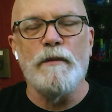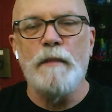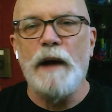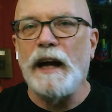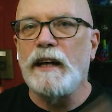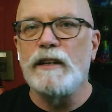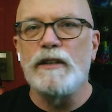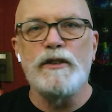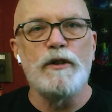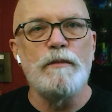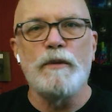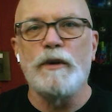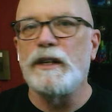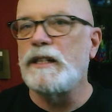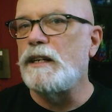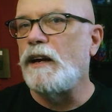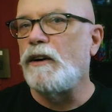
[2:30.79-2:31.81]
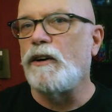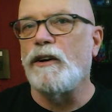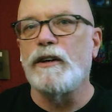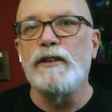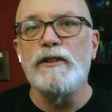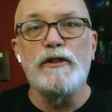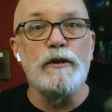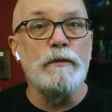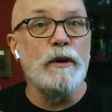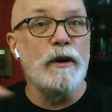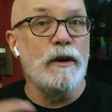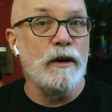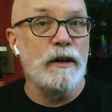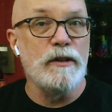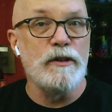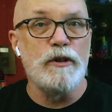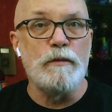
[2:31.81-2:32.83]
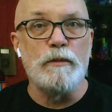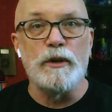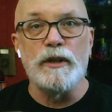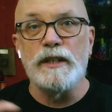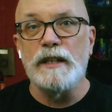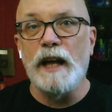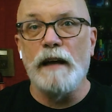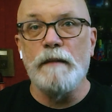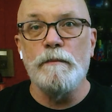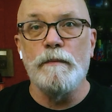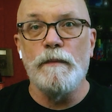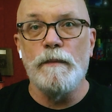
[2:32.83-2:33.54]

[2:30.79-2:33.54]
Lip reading: My consumer is not her consumer is not.